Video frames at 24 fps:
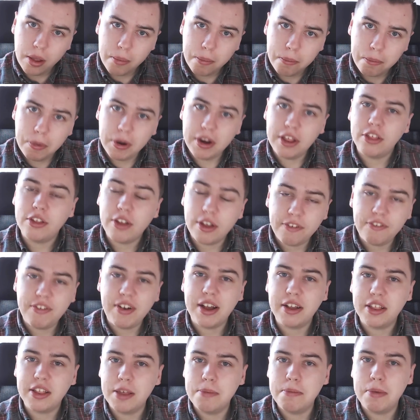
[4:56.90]
but it's
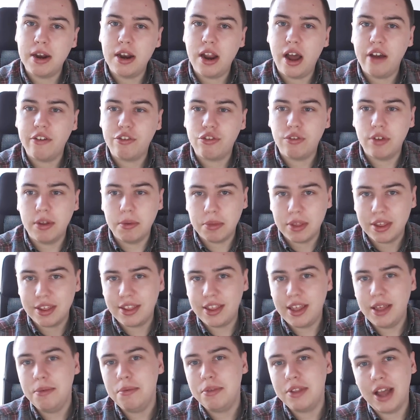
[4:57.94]
affecting my live streams. It
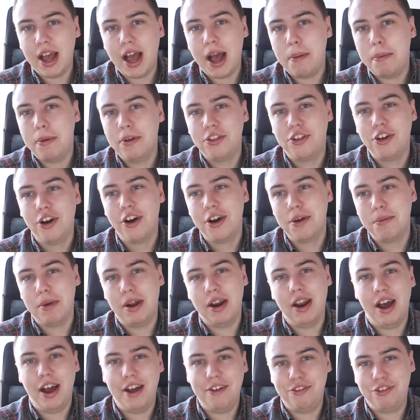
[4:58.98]
seems to happen during my
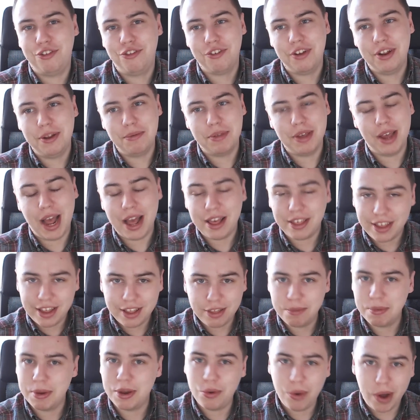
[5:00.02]
live streams. I seem
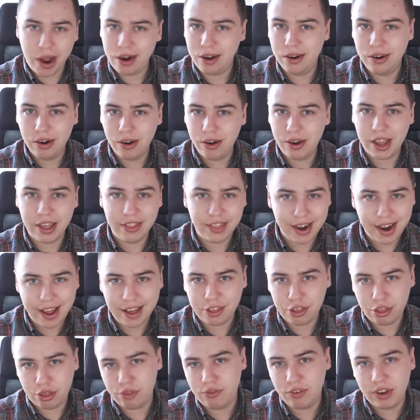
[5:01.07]
to be quite unlucky. The
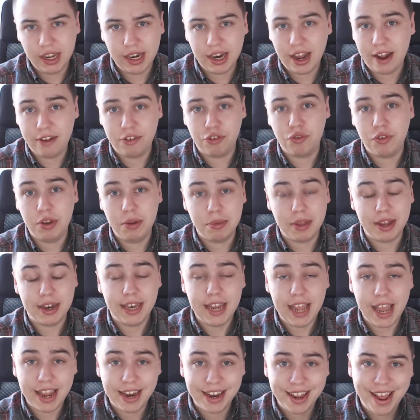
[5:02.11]
last 3 live streams I
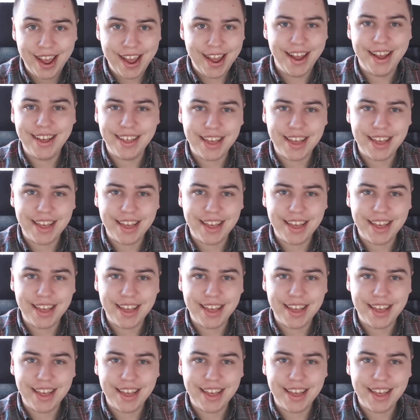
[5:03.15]
did, it's